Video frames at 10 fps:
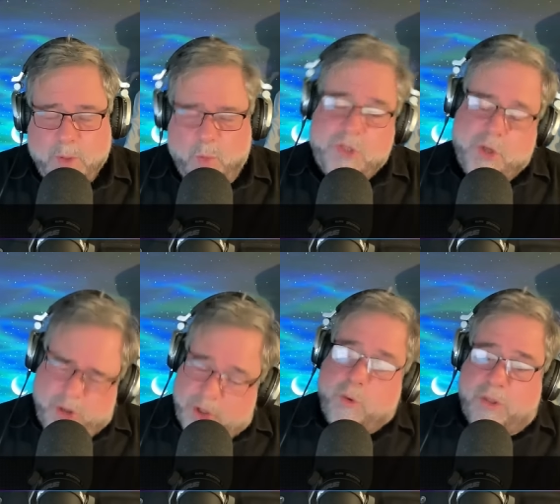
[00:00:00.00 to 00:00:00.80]
which you
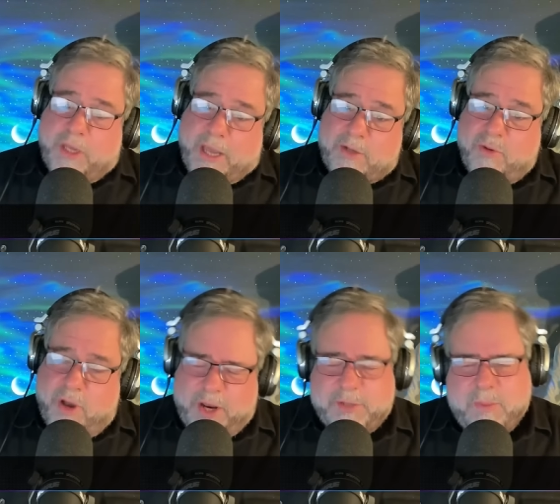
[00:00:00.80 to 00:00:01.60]
could do with
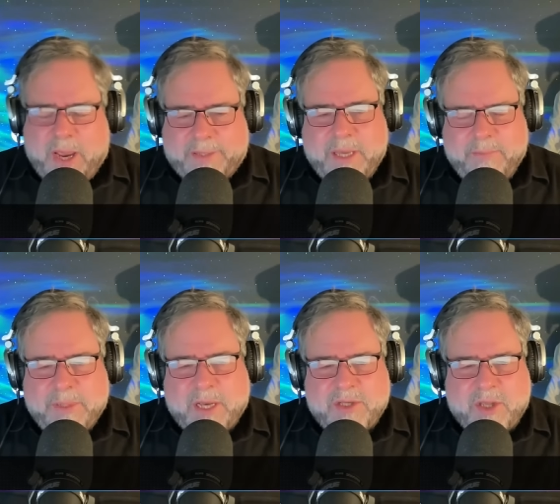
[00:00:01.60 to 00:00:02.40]
electronics back then
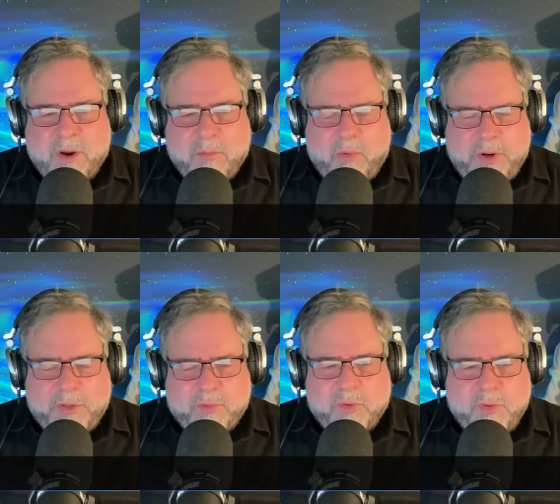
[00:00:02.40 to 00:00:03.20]
because they were pretty
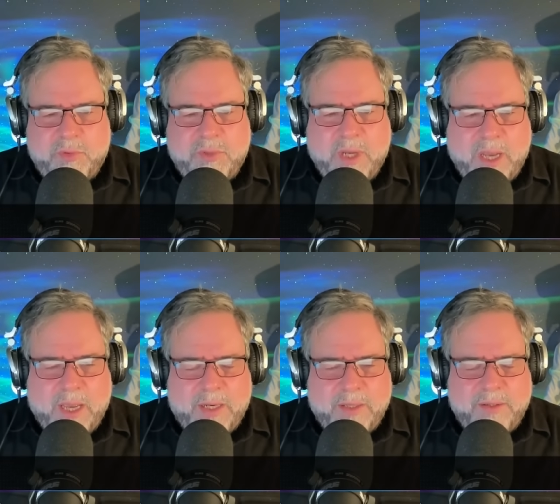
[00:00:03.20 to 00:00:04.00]
crude
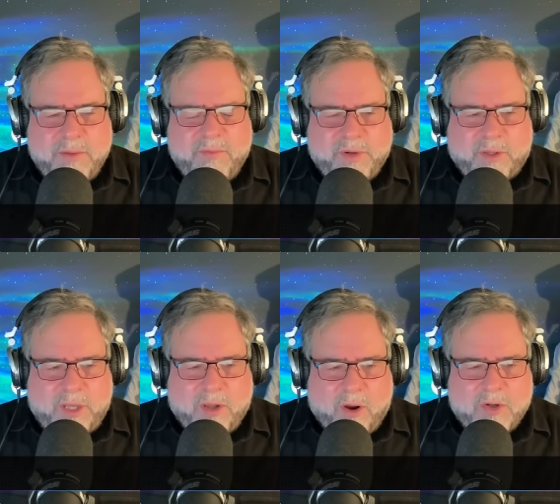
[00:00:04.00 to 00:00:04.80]
and
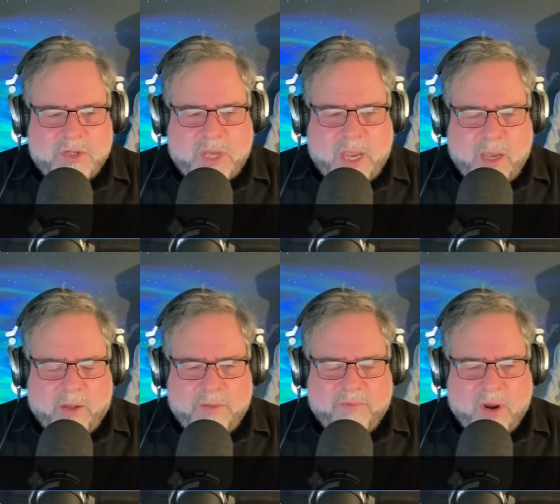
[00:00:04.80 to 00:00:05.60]
fairly large
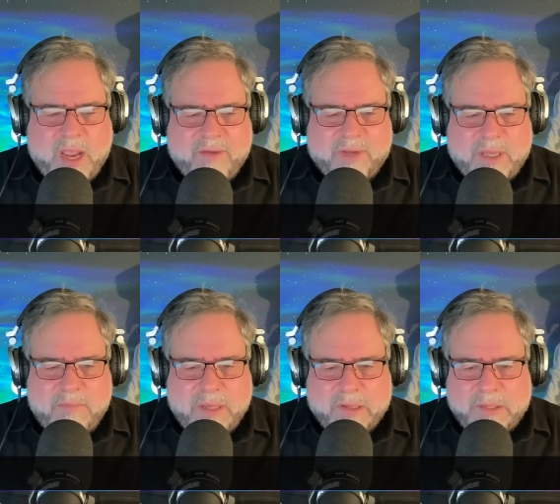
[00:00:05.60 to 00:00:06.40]
scale and very heavily
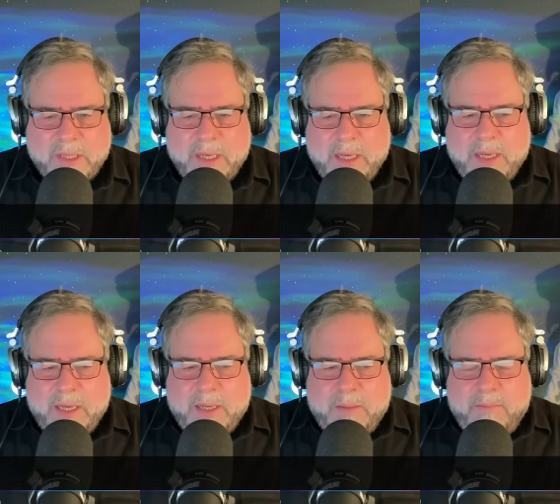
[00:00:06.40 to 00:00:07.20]
built.
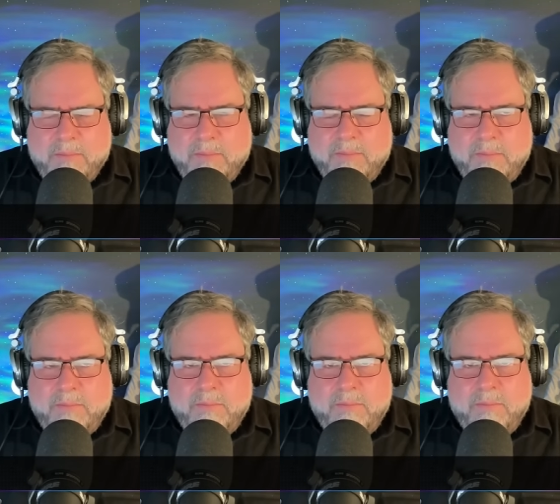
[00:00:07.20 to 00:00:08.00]

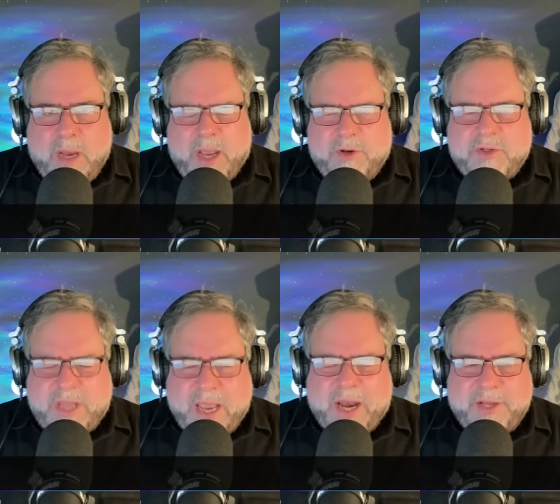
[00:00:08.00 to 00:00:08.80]
My
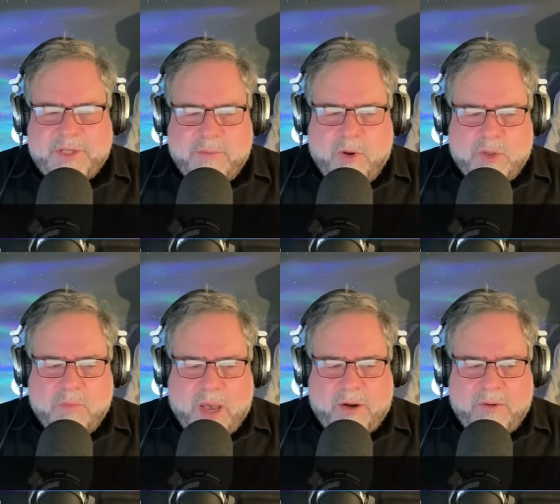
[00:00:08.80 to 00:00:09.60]
understanding is that
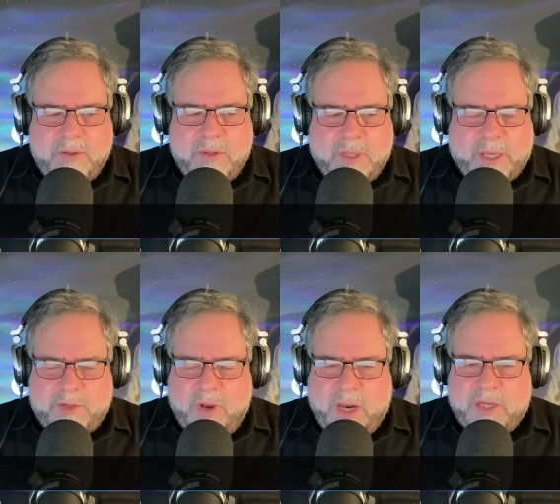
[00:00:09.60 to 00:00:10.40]
most modern
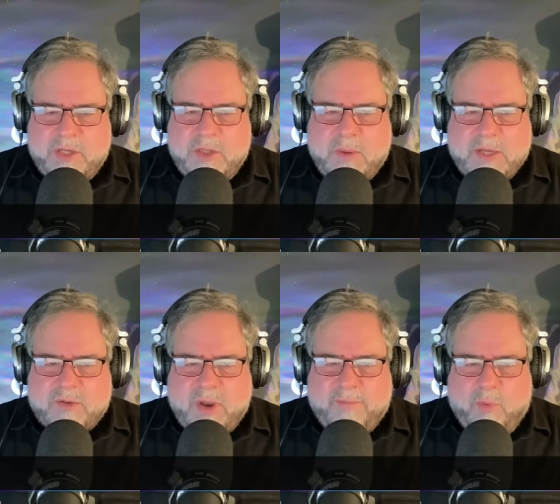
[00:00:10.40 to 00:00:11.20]
electronics and
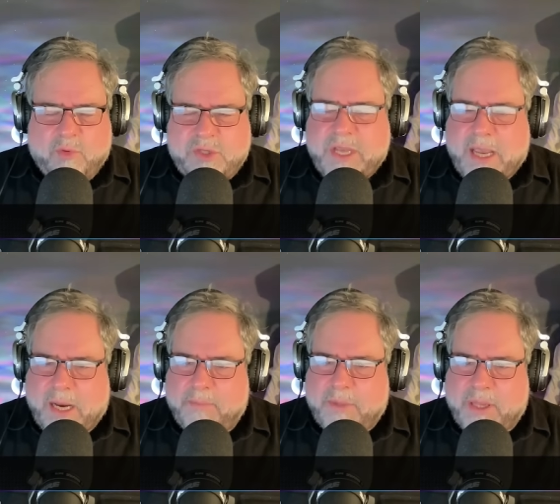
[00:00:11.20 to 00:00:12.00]
spacecraft won't
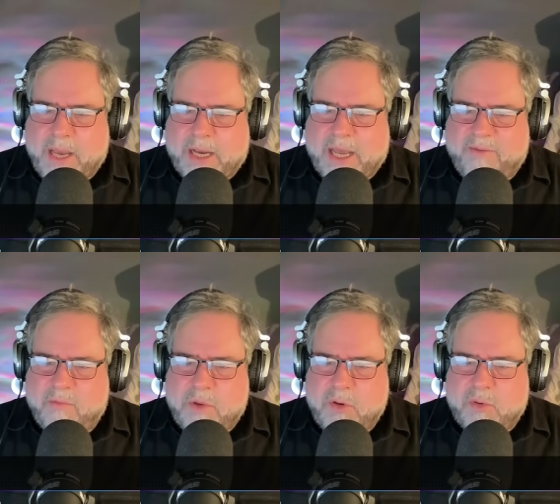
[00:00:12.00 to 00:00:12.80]
stand up to that kind of
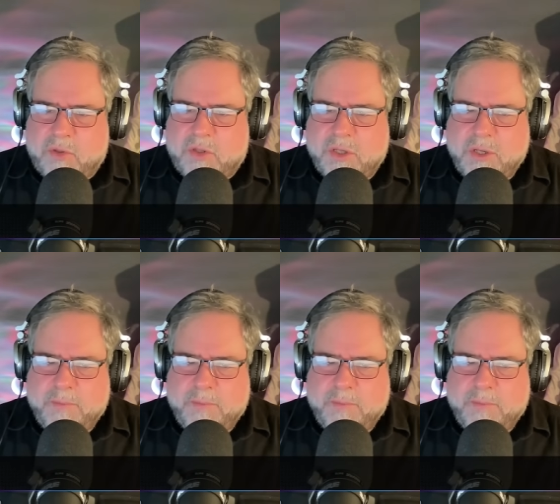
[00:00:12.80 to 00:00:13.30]
abuse.